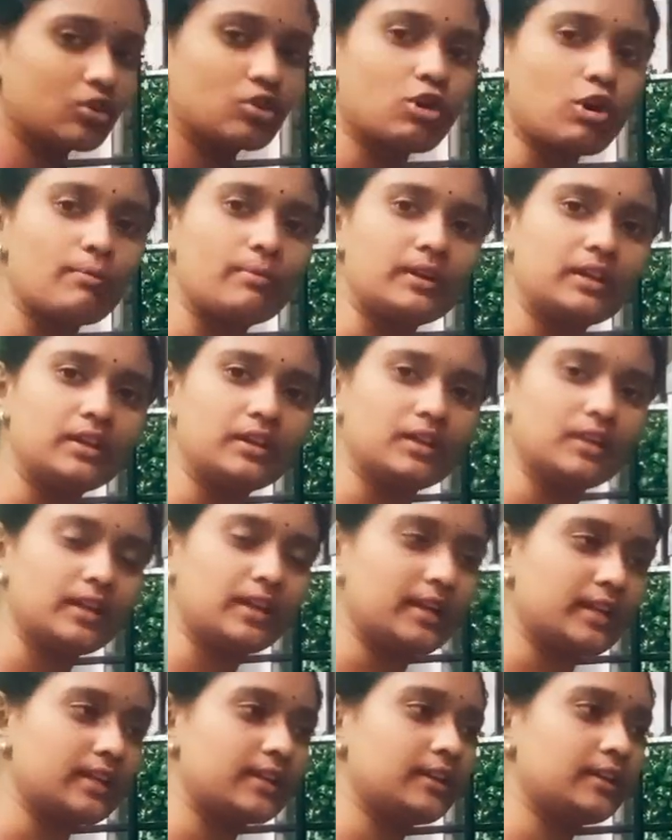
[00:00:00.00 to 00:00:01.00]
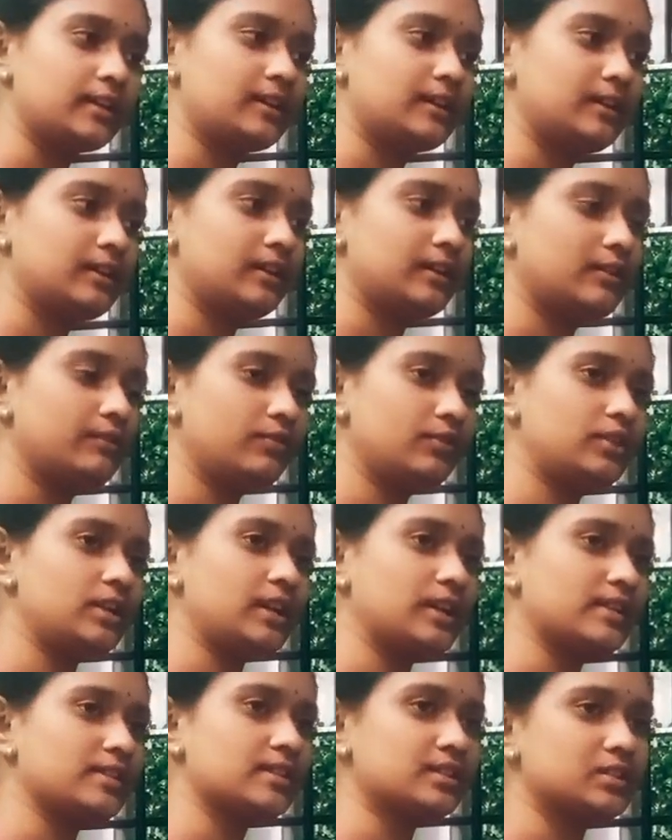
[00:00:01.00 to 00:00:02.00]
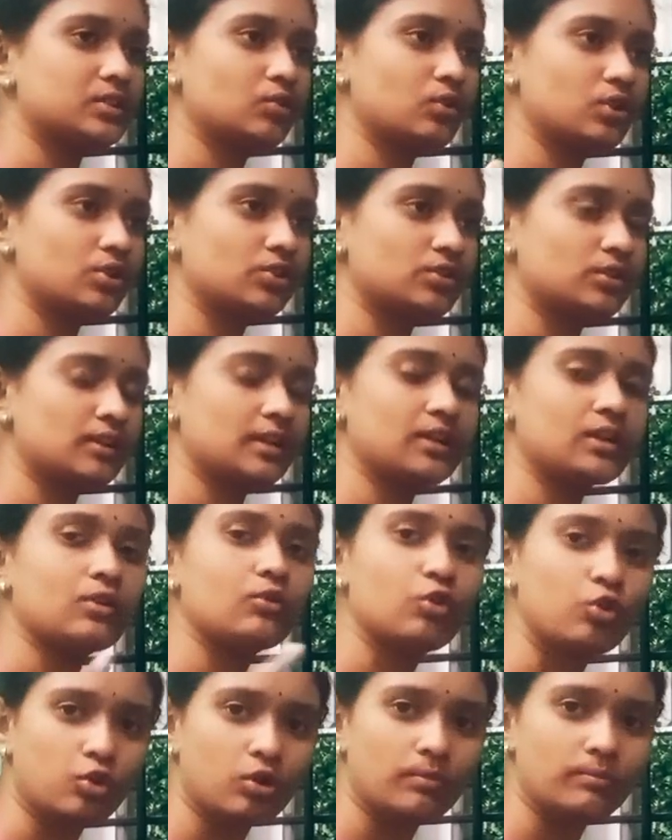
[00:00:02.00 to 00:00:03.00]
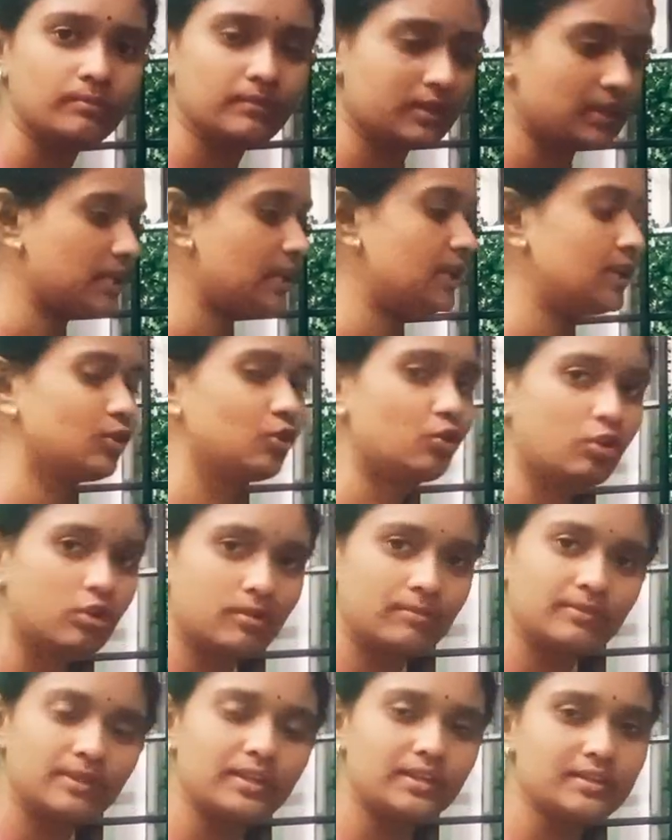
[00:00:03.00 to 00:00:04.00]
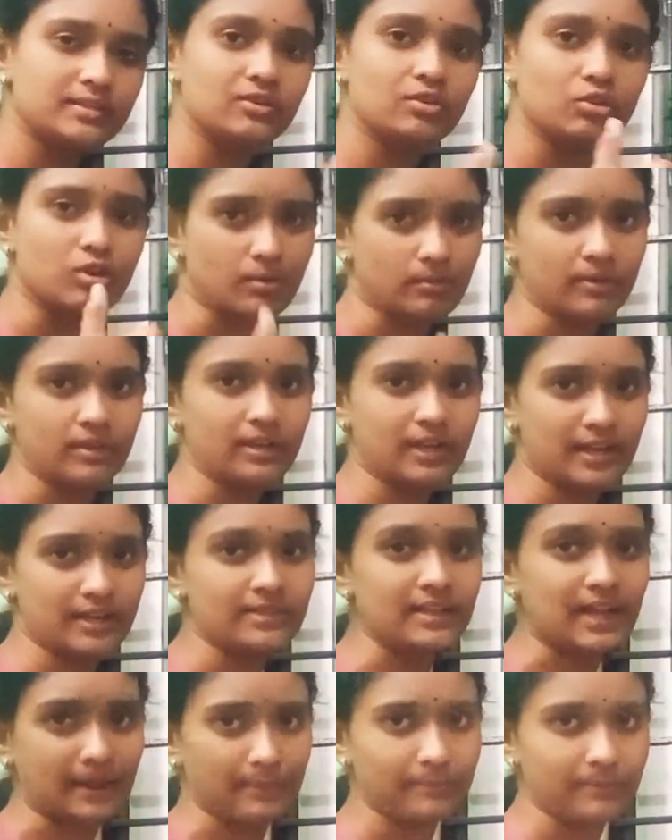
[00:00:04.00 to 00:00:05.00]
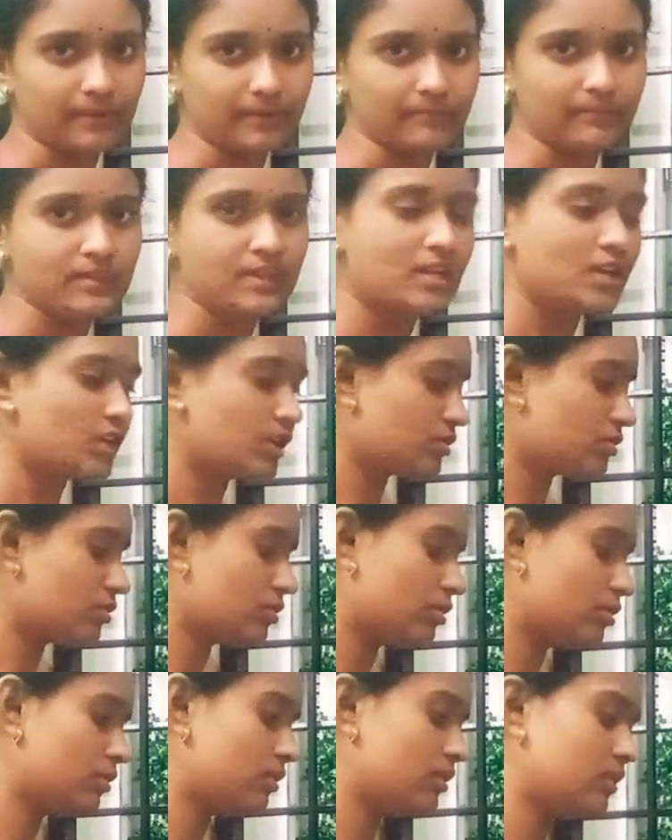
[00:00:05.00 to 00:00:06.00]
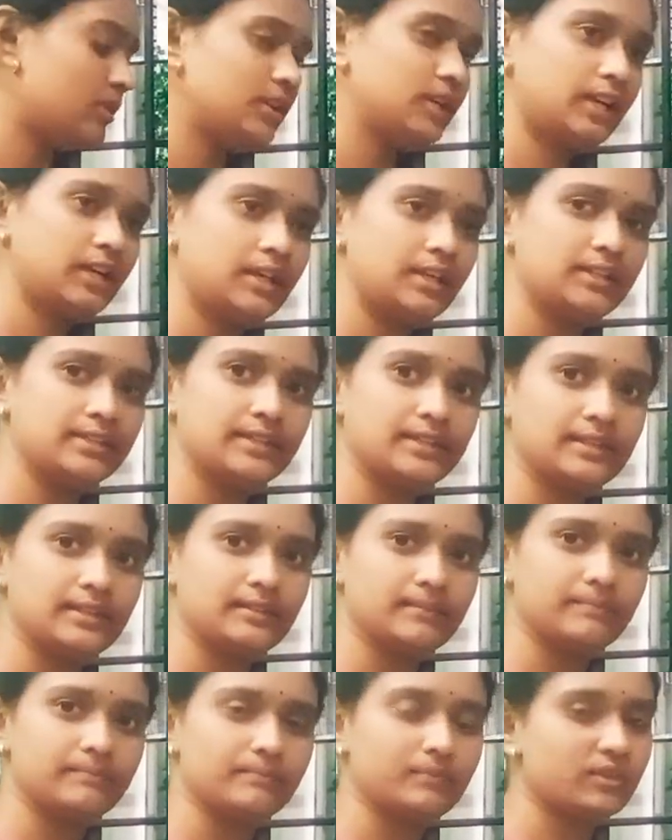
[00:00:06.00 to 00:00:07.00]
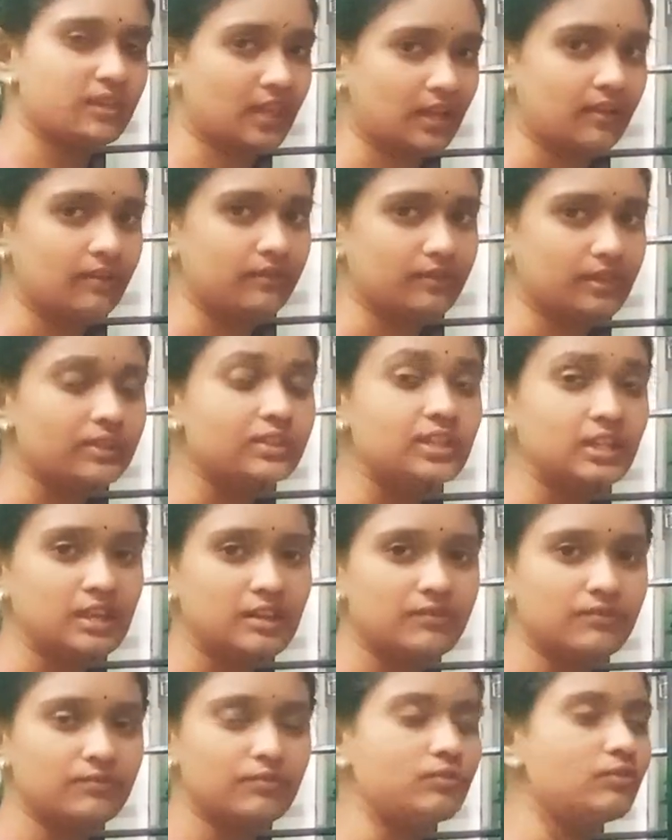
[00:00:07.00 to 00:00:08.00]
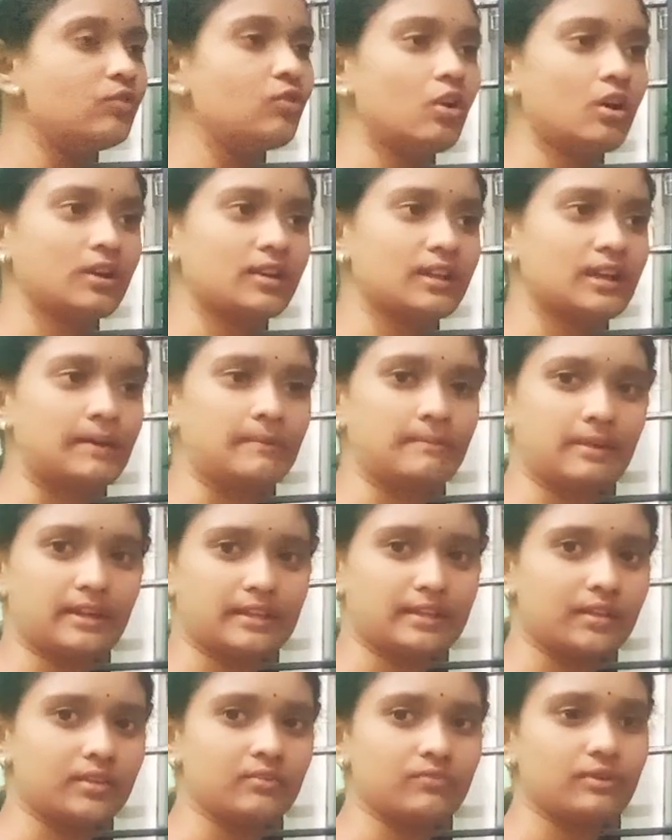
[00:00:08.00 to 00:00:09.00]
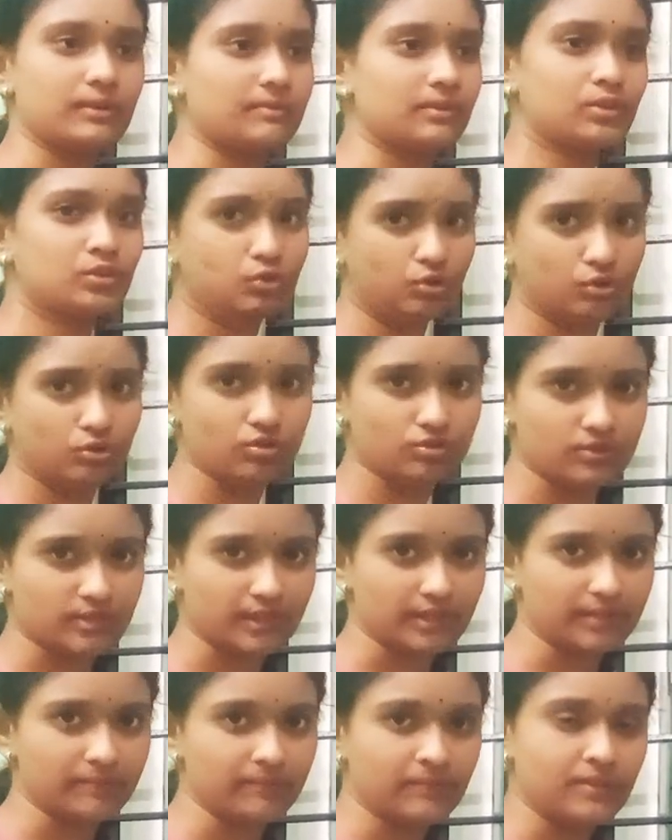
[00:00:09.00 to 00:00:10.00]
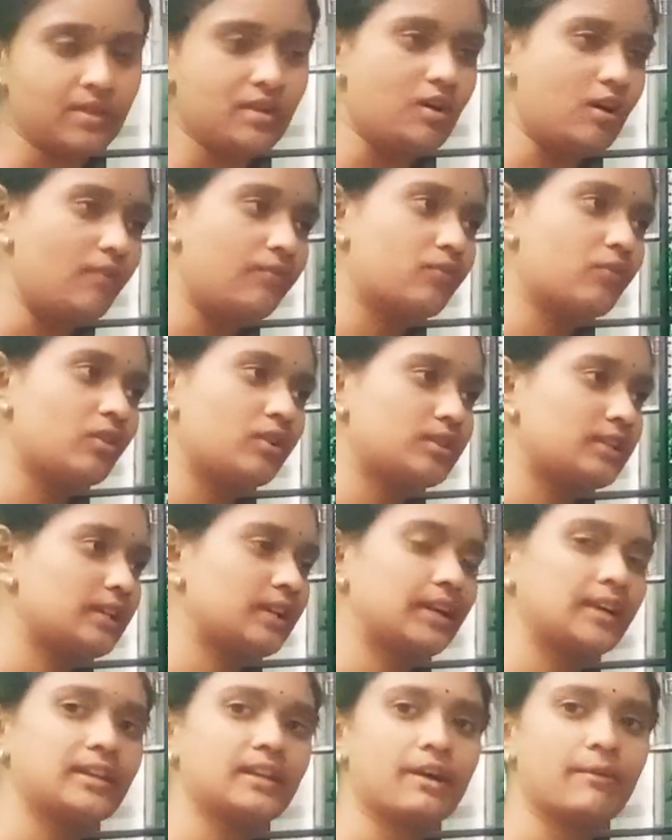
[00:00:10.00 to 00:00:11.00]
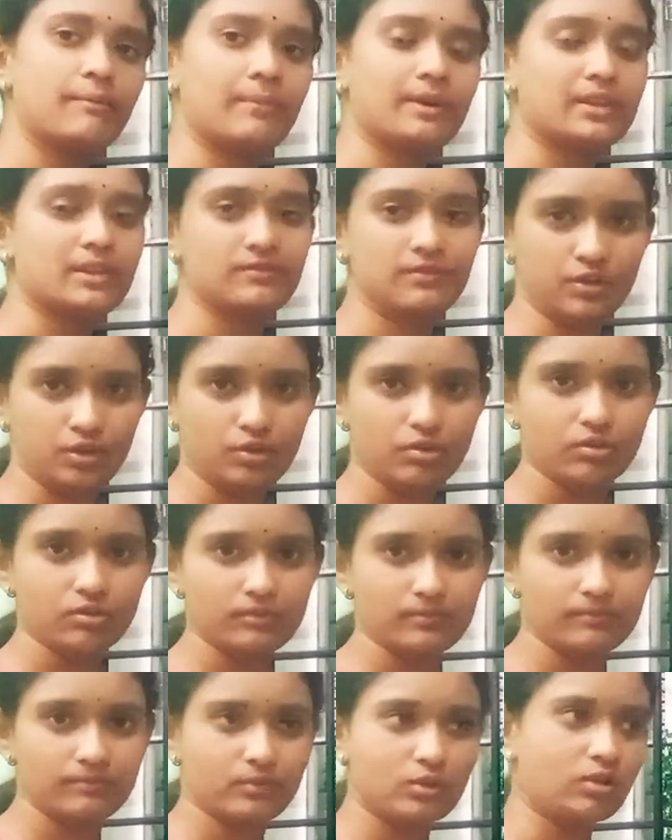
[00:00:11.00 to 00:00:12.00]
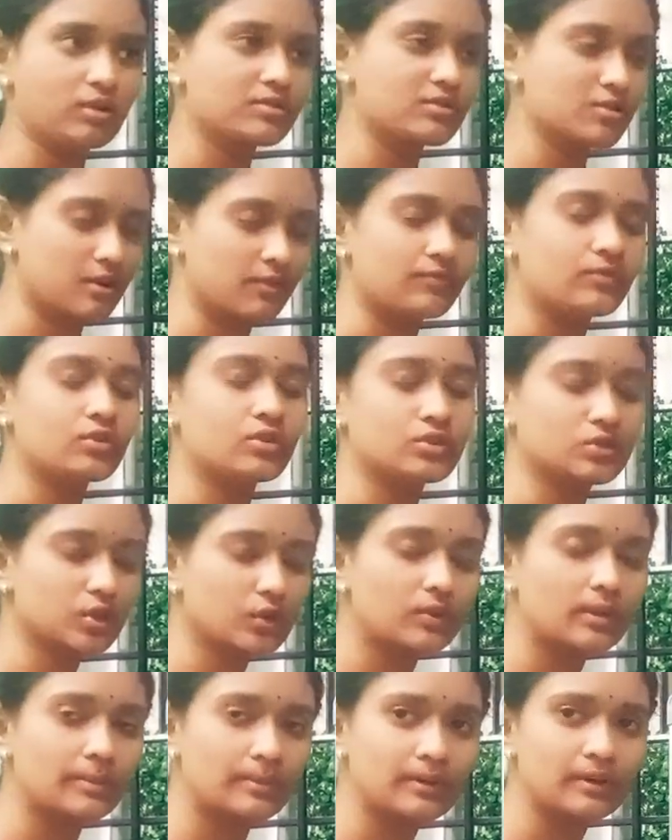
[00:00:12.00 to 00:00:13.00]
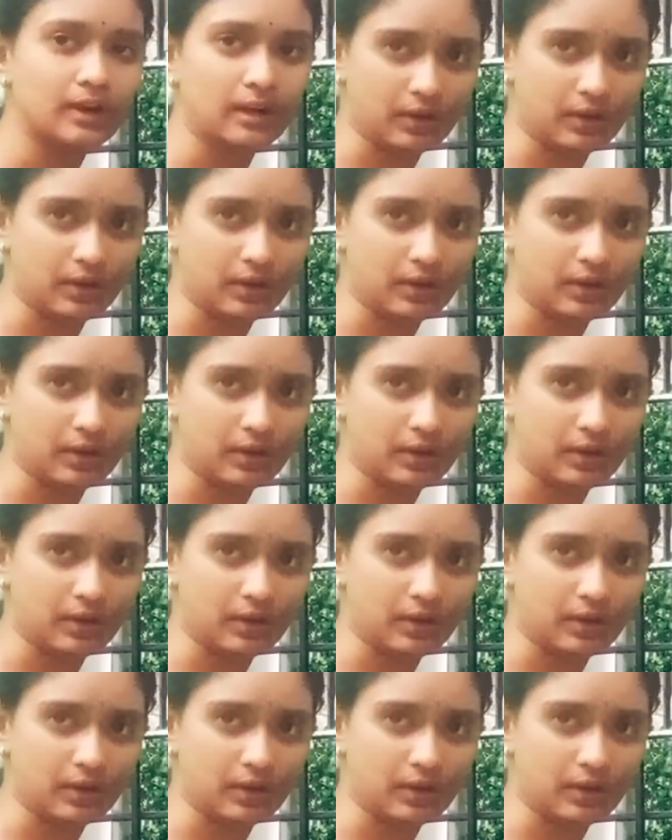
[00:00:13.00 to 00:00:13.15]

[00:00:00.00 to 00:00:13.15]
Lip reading: robbery, like if you take a situation like a home, in a home there is a robbery has happened. So the thief will not come like from the door side. Of course, he can come by the window, because of course door will be